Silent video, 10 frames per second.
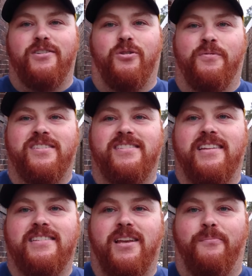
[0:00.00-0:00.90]
drop
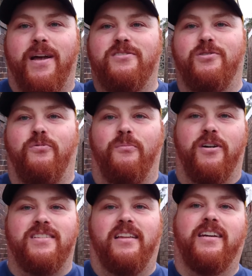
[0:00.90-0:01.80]
resistance compared to what
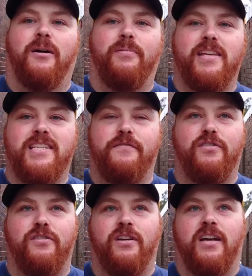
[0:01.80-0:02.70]
most other companies
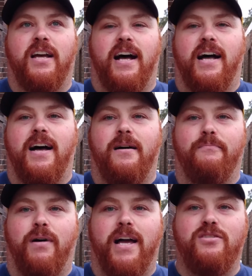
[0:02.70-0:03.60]
give you.
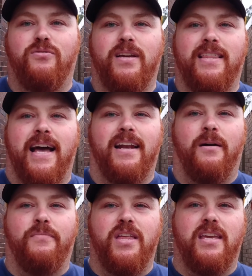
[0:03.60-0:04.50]
By doing
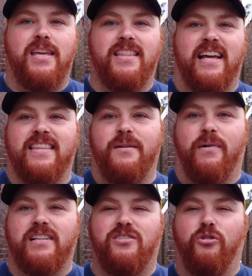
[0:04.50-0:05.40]
that, I'm thinking that they
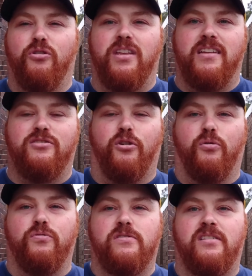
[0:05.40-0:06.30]
must glue the
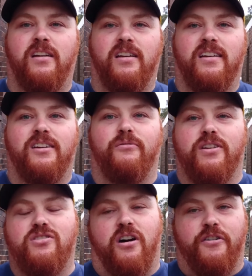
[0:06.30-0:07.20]
internals,
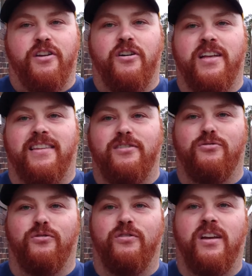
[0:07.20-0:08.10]
which I already know that they
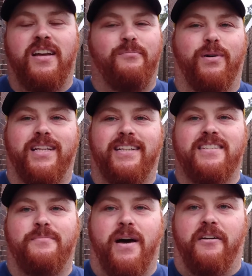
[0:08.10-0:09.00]
do, but that
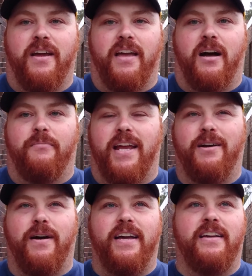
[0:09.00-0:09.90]
doesn't matter
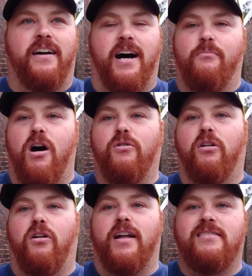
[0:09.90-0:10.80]
anyway. I've
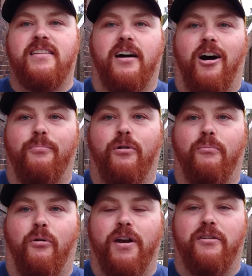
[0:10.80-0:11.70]
got lights that I
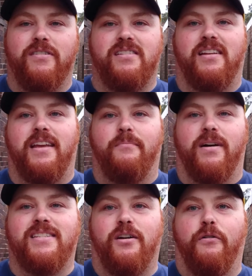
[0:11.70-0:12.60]
put potting resin in
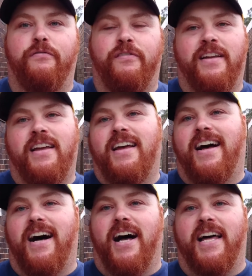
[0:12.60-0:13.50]
myself,
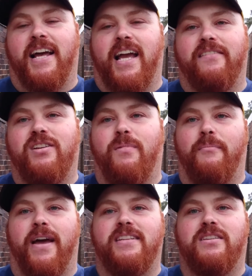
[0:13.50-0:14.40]
and I gave to
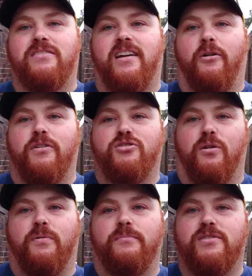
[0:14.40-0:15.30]
my mates because they always
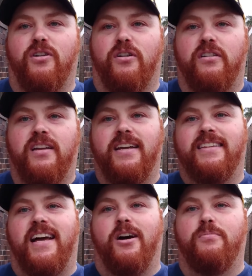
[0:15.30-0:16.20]
drop them, so
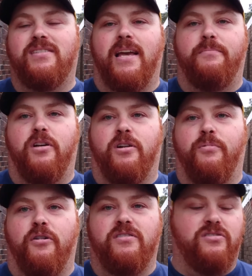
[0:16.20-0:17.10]
that helps keep the
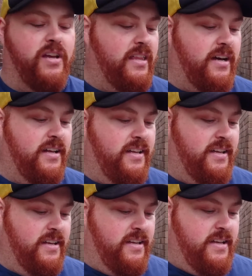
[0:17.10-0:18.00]
components together.
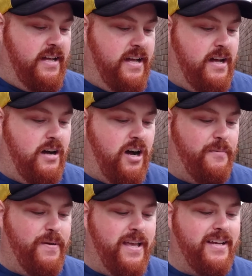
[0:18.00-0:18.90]

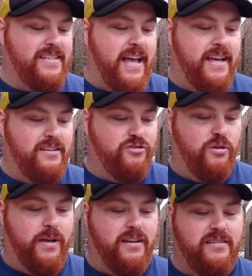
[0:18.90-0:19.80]
IPX8,
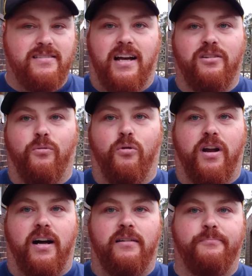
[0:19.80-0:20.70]
2 meters
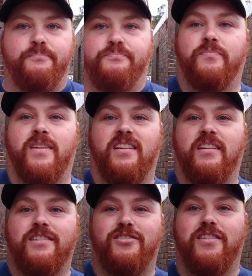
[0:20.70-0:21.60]
underwater.
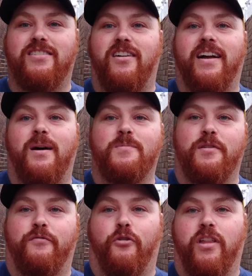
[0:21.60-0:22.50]
So this light
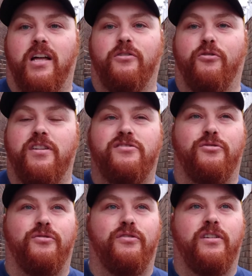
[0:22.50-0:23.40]
comes with all the other goodies
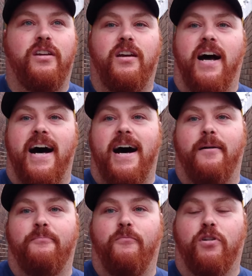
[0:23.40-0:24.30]
too.
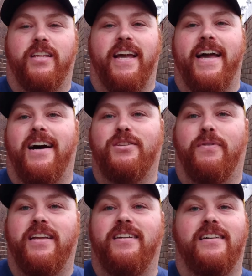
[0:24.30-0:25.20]
What the
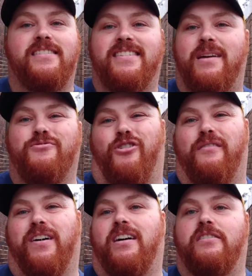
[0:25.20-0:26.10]
KR10 does, the same
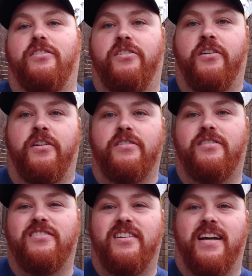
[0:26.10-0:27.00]
driver, you know,
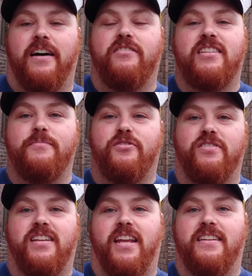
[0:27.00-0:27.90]
so it's going to have the same
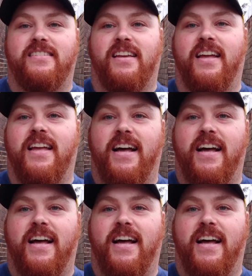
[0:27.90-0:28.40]
sort of settings.